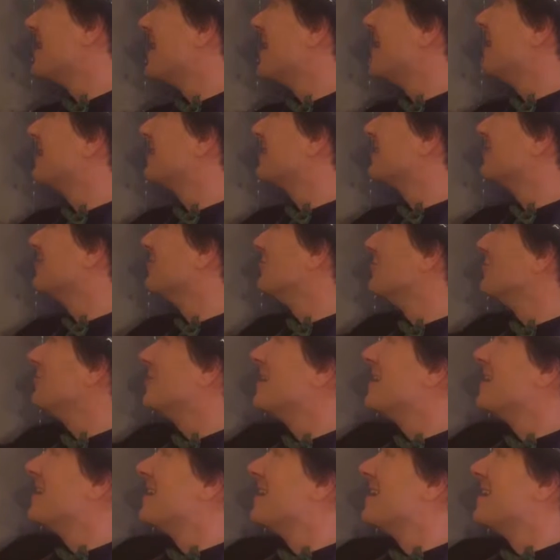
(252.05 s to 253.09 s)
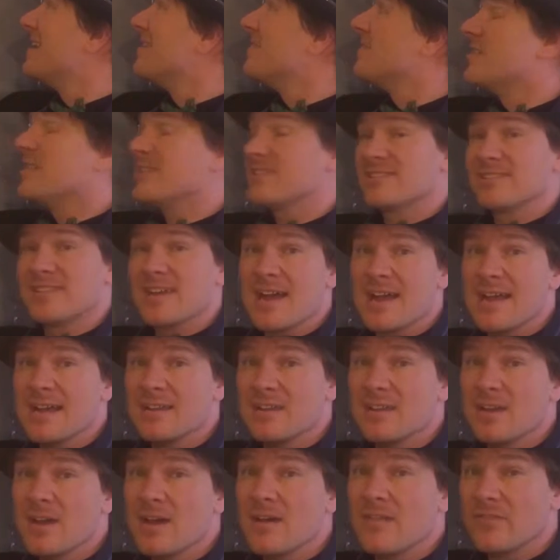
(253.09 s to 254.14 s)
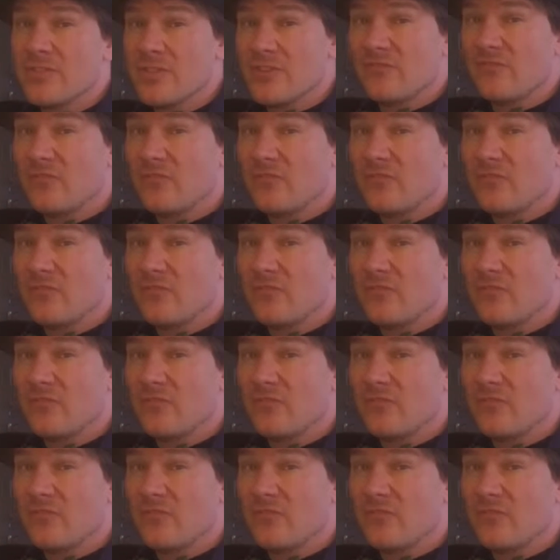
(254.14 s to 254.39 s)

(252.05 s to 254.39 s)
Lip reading: into this side of the